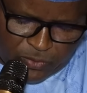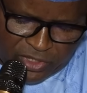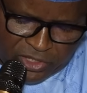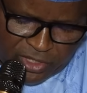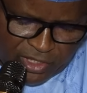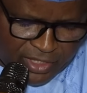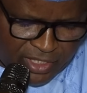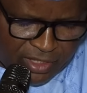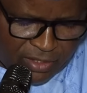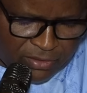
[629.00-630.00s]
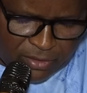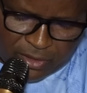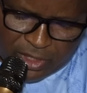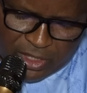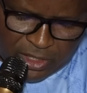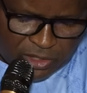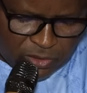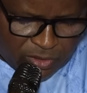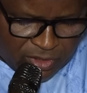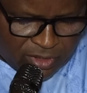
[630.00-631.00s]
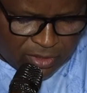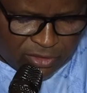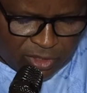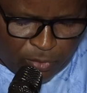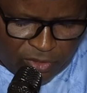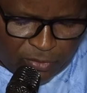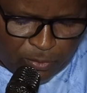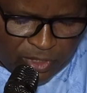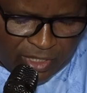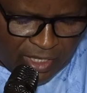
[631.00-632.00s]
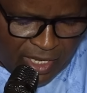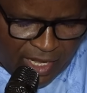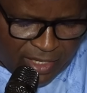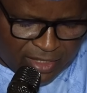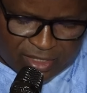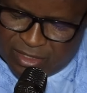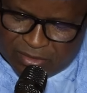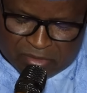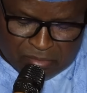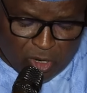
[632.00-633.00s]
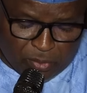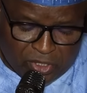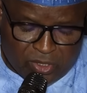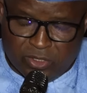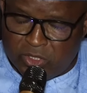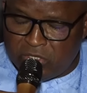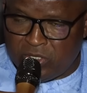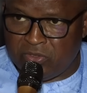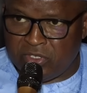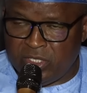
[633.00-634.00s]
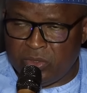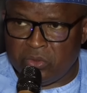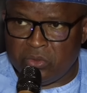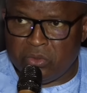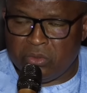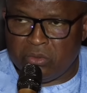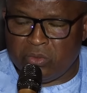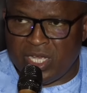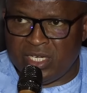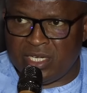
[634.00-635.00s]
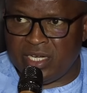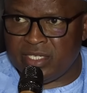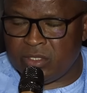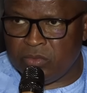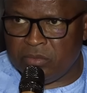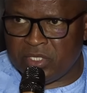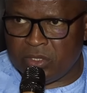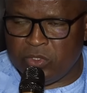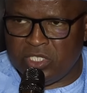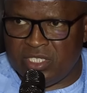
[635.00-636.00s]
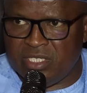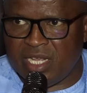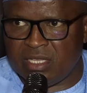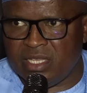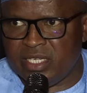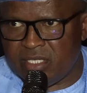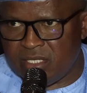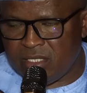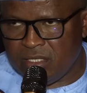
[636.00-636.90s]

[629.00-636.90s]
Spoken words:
with regional leaders and sought support from political allies. In my opinion, in 2023, we had it late. We did that late.